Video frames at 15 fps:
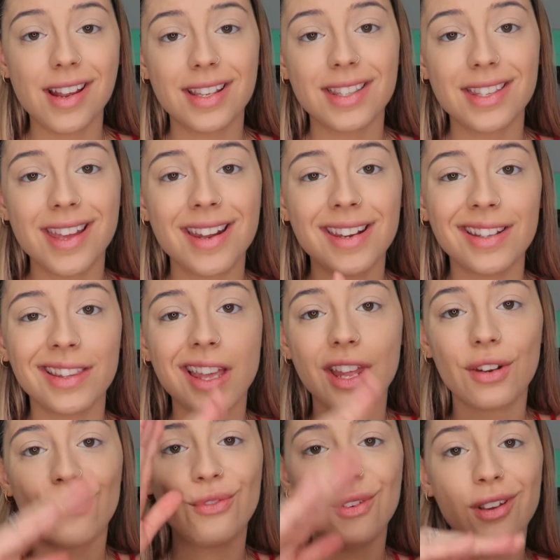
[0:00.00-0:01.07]
gonna set it
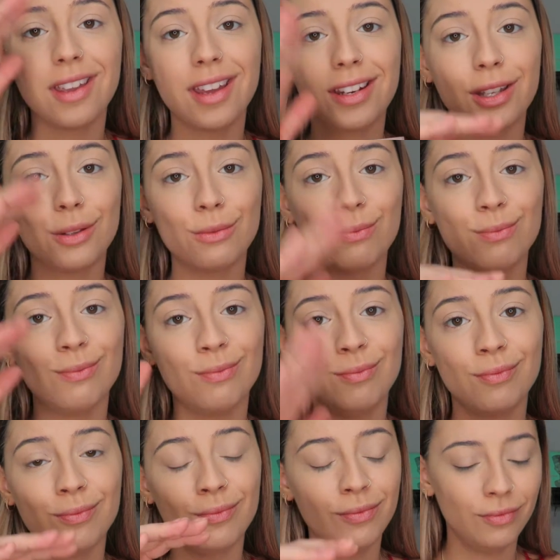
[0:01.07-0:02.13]
and forget
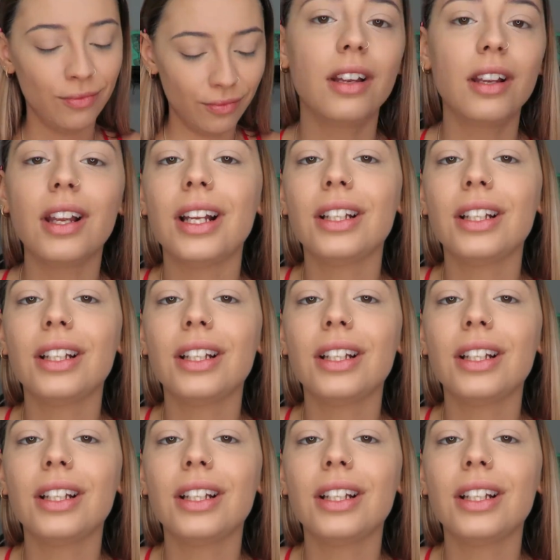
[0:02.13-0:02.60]
it.